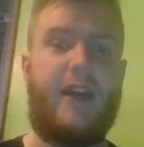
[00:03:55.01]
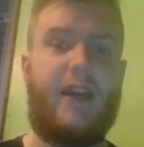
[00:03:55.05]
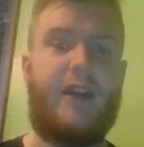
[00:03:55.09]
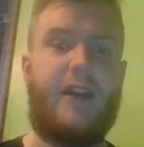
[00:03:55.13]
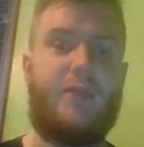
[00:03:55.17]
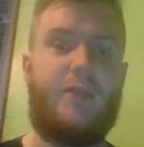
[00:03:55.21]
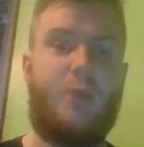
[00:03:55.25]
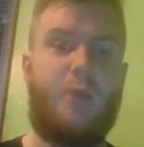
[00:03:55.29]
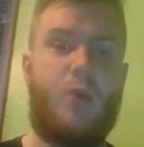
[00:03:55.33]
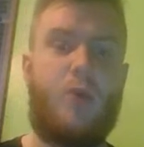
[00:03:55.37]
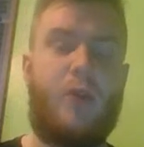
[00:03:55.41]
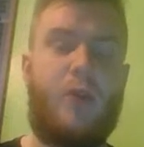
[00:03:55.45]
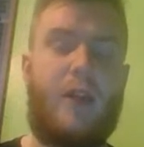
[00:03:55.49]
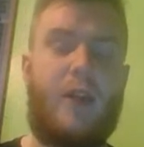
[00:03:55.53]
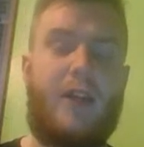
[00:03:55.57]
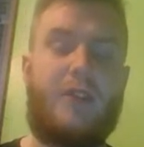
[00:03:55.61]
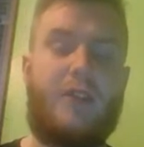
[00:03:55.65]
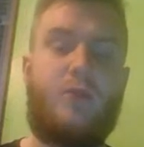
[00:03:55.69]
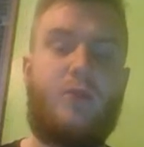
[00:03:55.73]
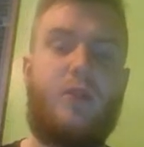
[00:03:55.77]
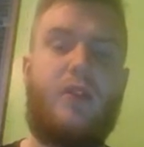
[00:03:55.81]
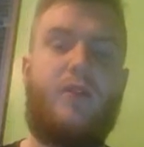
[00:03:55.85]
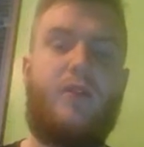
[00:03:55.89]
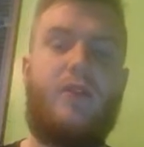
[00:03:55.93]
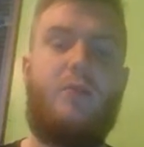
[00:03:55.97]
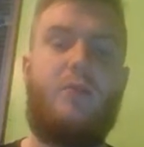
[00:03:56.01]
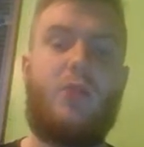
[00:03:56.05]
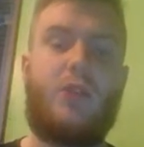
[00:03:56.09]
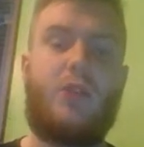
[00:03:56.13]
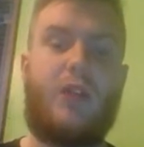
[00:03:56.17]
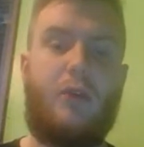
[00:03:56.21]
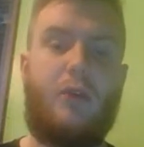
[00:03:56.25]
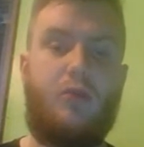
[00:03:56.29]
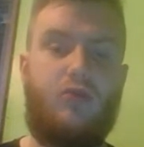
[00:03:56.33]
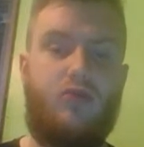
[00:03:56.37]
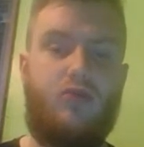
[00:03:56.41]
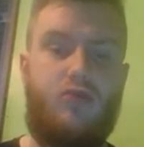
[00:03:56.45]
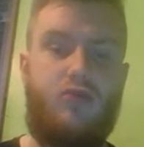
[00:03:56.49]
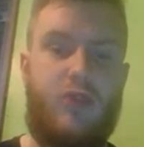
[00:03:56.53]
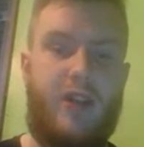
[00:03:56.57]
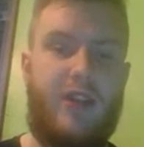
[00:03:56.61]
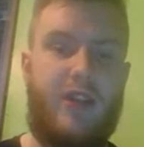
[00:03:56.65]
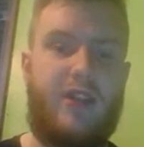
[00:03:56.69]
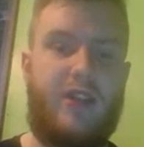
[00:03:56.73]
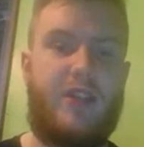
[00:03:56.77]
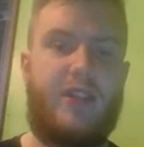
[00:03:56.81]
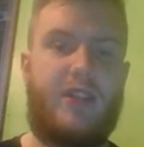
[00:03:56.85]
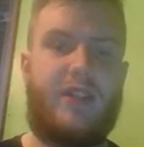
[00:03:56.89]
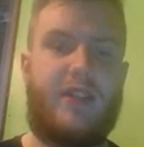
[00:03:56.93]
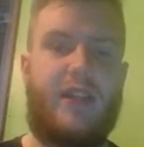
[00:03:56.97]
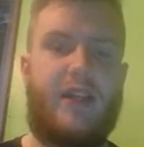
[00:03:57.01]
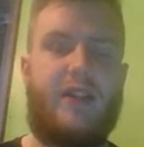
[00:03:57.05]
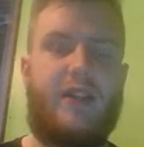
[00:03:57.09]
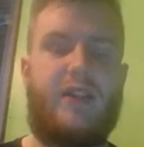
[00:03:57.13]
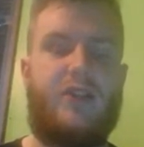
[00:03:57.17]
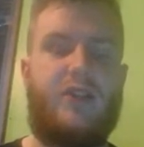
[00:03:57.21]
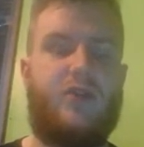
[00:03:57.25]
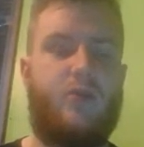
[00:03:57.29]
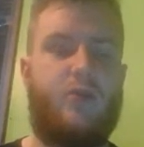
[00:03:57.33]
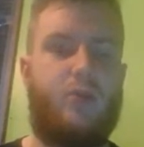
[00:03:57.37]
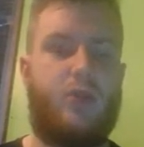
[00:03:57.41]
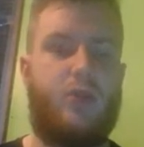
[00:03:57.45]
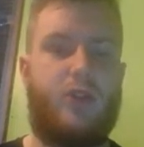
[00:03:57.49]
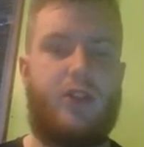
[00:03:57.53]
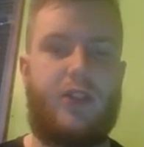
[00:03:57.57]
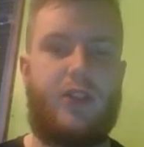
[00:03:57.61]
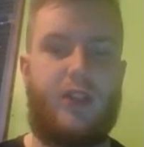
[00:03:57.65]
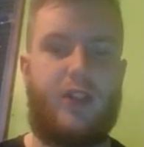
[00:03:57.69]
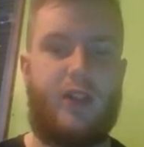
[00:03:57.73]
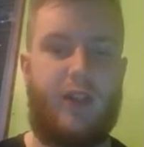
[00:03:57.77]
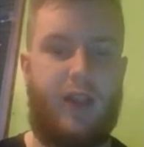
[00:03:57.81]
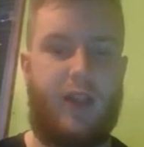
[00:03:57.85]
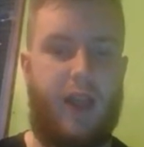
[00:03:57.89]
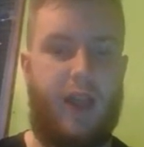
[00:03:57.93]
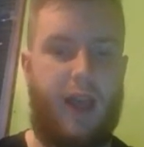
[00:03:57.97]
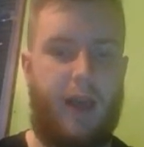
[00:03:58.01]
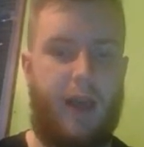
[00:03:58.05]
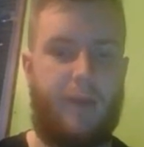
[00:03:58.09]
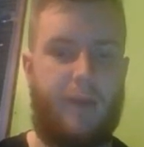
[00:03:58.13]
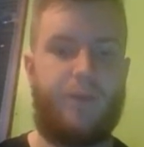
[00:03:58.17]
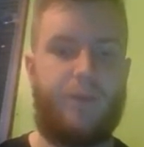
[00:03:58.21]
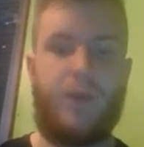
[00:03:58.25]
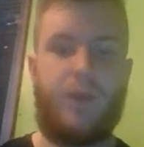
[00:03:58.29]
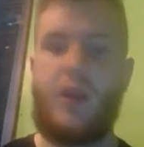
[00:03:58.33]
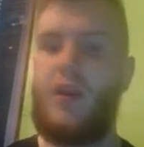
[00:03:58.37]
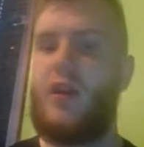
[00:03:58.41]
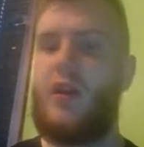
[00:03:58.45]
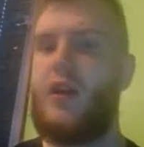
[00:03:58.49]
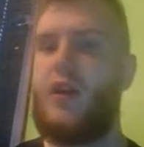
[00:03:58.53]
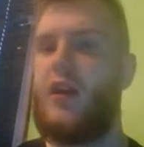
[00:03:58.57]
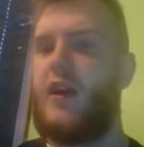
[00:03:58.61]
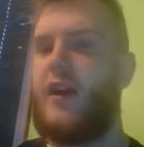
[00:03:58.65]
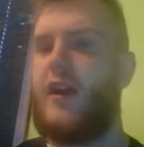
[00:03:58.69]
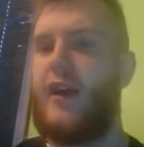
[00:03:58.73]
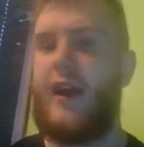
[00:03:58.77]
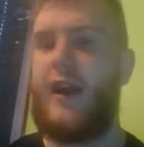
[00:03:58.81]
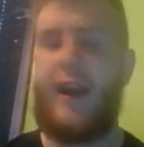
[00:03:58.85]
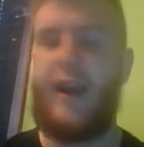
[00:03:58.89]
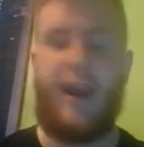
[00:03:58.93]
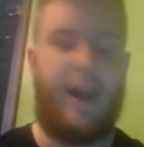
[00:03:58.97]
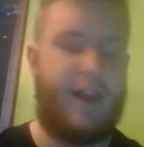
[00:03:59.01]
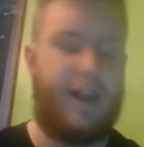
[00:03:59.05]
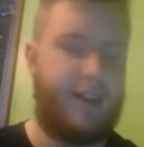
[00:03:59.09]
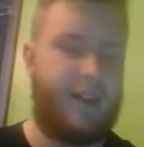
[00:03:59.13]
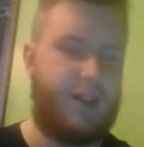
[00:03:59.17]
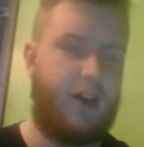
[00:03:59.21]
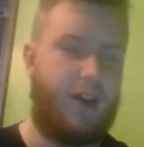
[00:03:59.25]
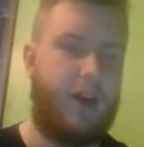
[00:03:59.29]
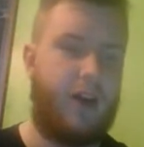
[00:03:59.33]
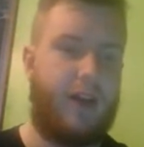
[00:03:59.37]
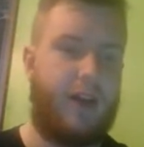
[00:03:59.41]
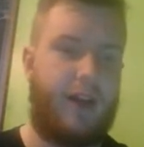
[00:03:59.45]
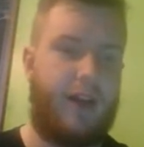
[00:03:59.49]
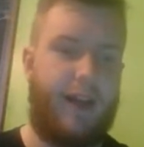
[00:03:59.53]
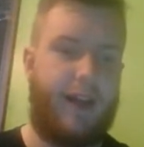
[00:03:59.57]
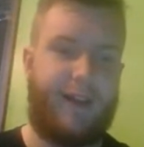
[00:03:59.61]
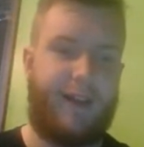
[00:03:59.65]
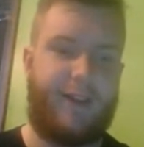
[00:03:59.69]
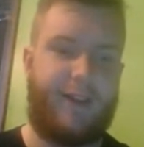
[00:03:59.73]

This Pokemon has one of the most outrageous stat distributions in the game. It hits hard, it's